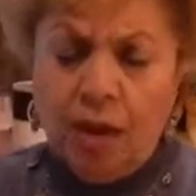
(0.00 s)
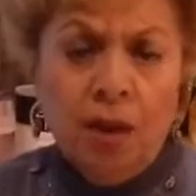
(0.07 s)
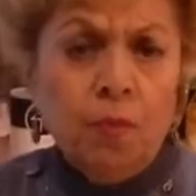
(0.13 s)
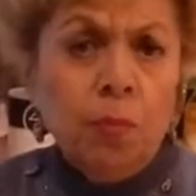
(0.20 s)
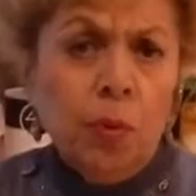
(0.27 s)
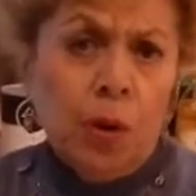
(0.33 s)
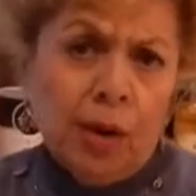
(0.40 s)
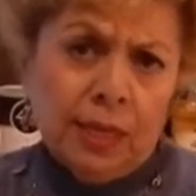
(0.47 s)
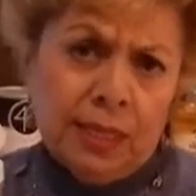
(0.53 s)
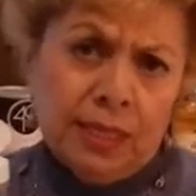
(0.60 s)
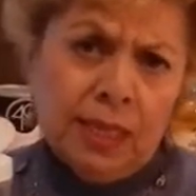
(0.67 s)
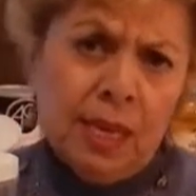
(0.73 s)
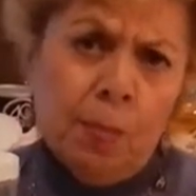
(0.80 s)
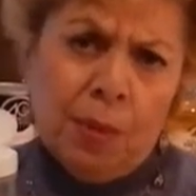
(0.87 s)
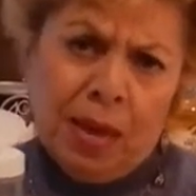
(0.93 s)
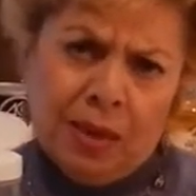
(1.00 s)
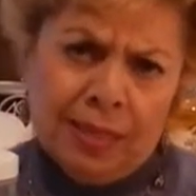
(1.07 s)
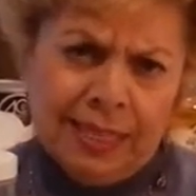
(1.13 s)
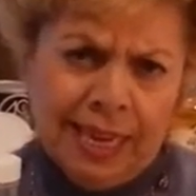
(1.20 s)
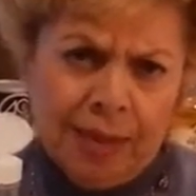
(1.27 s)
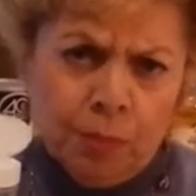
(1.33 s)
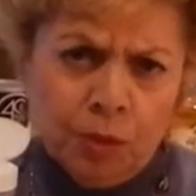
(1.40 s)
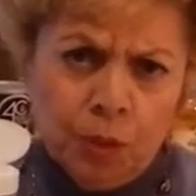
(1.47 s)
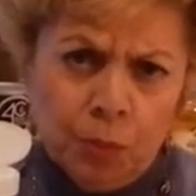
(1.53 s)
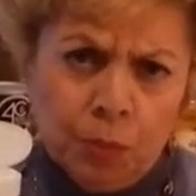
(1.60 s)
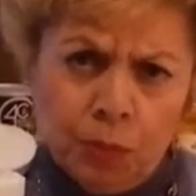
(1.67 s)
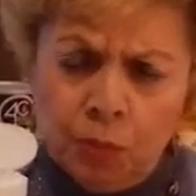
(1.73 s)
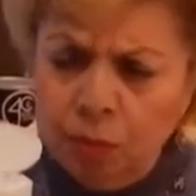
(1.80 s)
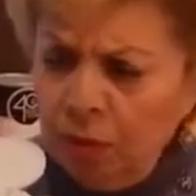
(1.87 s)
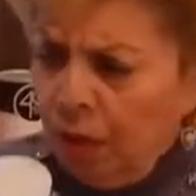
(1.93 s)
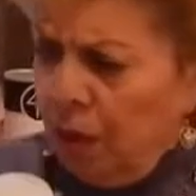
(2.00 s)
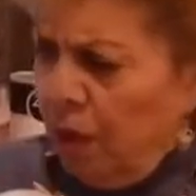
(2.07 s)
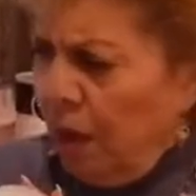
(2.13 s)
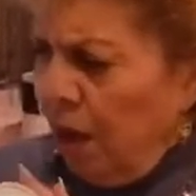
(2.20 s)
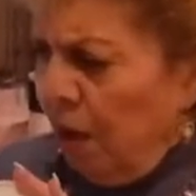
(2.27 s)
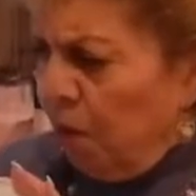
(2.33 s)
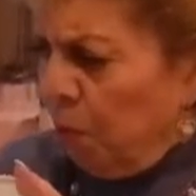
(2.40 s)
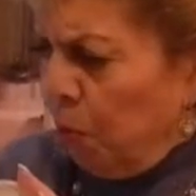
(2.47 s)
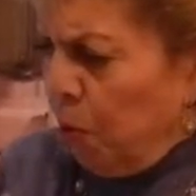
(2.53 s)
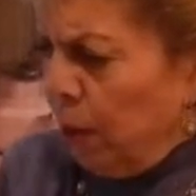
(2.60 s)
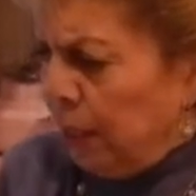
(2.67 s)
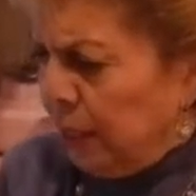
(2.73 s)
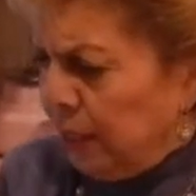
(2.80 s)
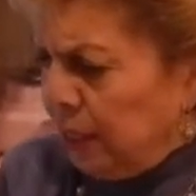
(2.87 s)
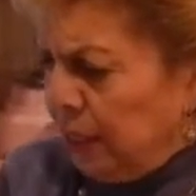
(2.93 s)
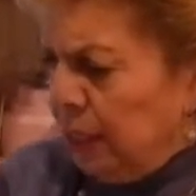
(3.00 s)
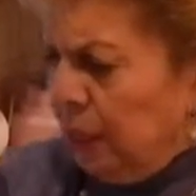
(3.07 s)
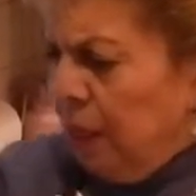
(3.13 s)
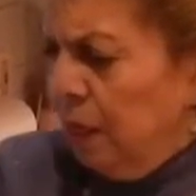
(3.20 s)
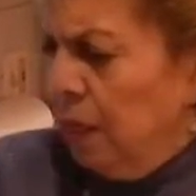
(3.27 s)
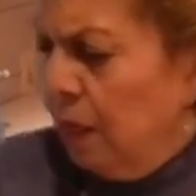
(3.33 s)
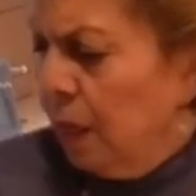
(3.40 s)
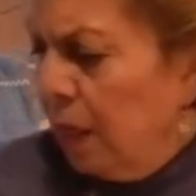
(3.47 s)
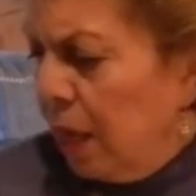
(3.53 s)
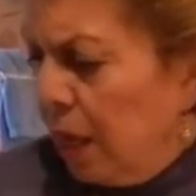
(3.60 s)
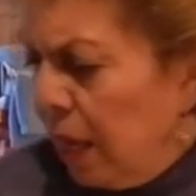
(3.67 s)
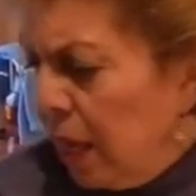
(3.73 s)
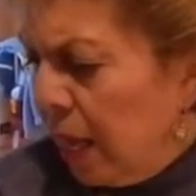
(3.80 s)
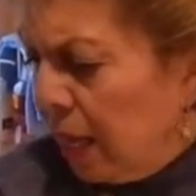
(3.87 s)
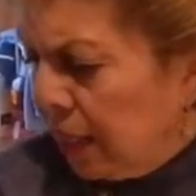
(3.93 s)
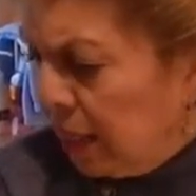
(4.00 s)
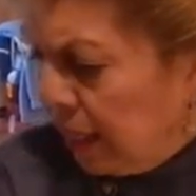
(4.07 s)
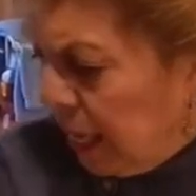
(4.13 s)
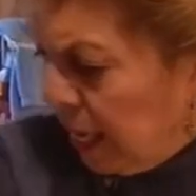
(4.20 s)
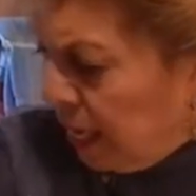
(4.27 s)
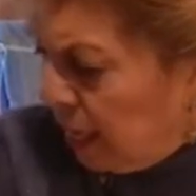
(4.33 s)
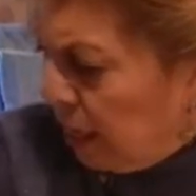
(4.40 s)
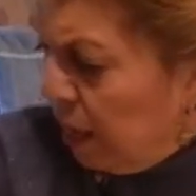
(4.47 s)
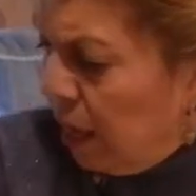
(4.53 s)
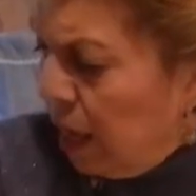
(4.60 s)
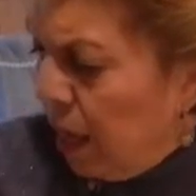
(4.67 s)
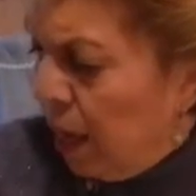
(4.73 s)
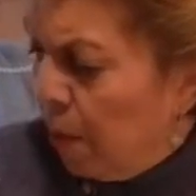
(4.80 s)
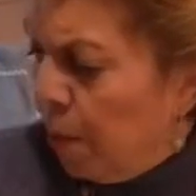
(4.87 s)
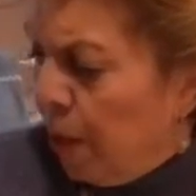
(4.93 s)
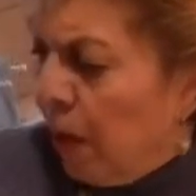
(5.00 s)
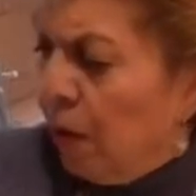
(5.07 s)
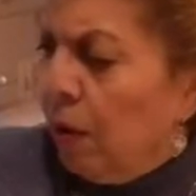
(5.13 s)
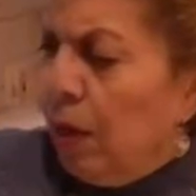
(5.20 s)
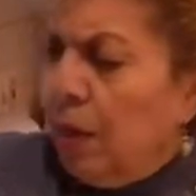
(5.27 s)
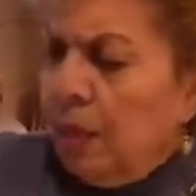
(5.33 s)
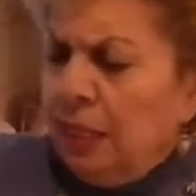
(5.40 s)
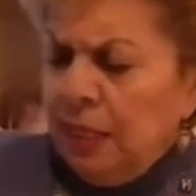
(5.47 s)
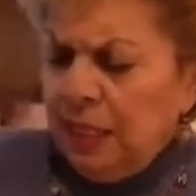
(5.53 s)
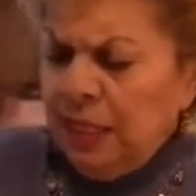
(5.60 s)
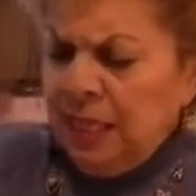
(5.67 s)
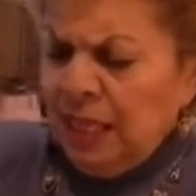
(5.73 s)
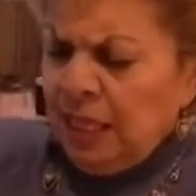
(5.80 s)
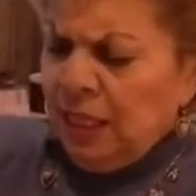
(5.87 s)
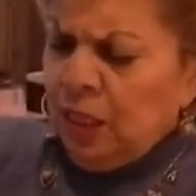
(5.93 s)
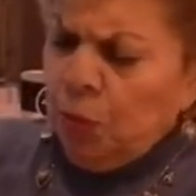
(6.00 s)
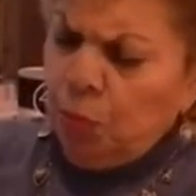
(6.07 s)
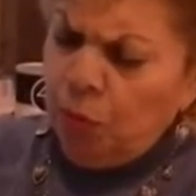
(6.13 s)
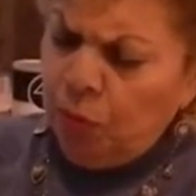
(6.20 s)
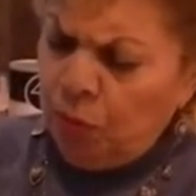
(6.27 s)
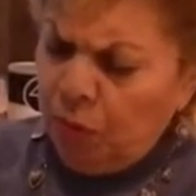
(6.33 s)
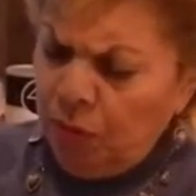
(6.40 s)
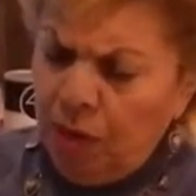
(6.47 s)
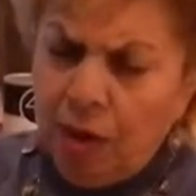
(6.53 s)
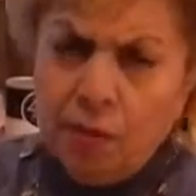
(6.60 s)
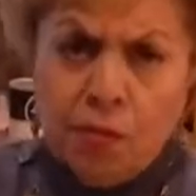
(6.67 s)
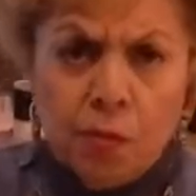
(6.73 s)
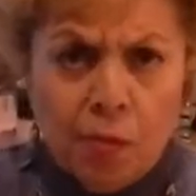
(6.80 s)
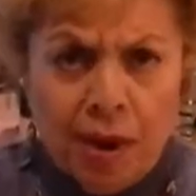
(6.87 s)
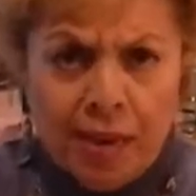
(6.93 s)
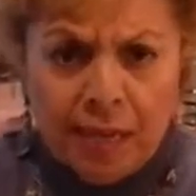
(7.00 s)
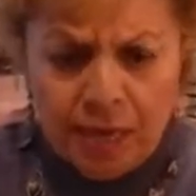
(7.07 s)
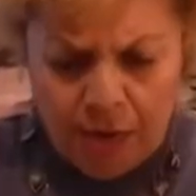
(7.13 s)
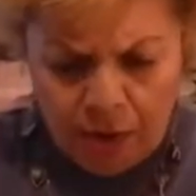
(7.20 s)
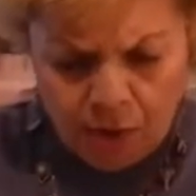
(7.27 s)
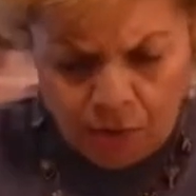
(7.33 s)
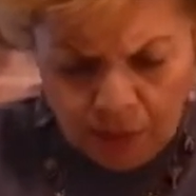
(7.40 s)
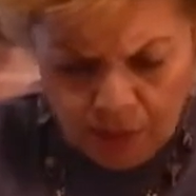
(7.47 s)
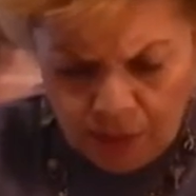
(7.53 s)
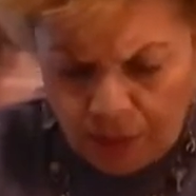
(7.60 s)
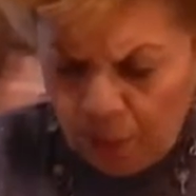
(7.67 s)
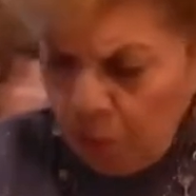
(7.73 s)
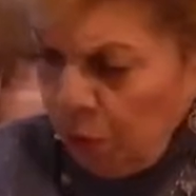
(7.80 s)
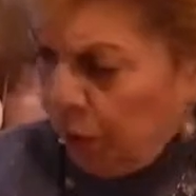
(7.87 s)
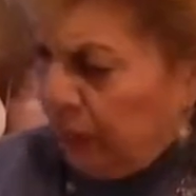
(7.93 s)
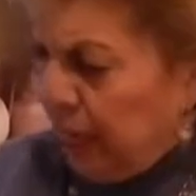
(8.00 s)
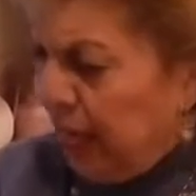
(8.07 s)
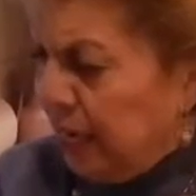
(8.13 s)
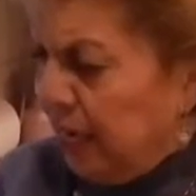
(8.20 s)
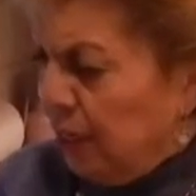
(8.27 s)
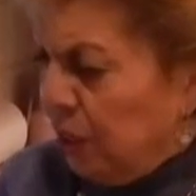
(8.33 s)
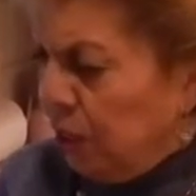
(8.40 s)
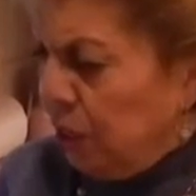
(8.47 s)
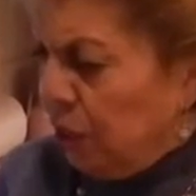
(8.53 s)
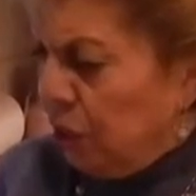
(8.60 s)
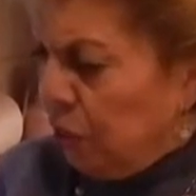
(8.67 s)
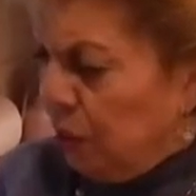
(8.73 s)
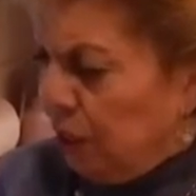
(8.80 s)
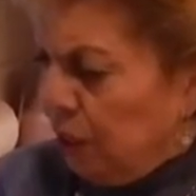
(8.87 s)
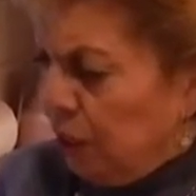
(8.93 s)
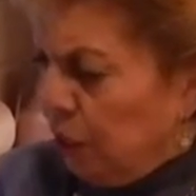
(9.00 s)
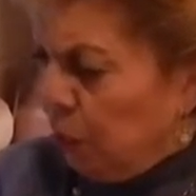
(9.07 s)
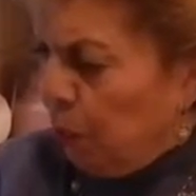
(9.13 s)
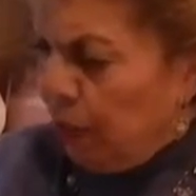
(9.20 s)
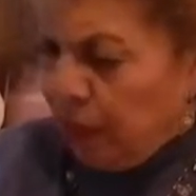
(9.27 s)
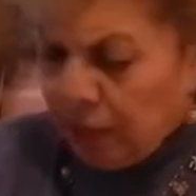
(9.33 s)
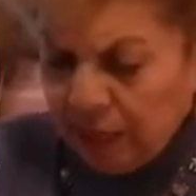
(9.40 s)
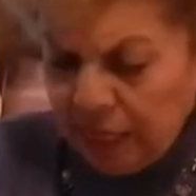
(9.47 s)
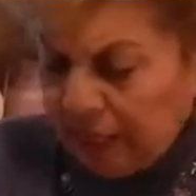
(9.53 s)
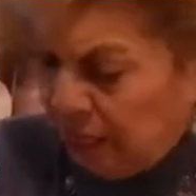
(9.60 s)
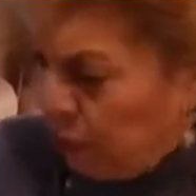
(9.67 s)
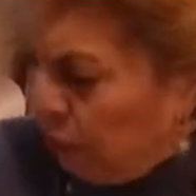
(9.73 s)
of parsley, about a tablespoon of parsley. I'll take about a teaspoon of oregano, put that into the sauce as well. That's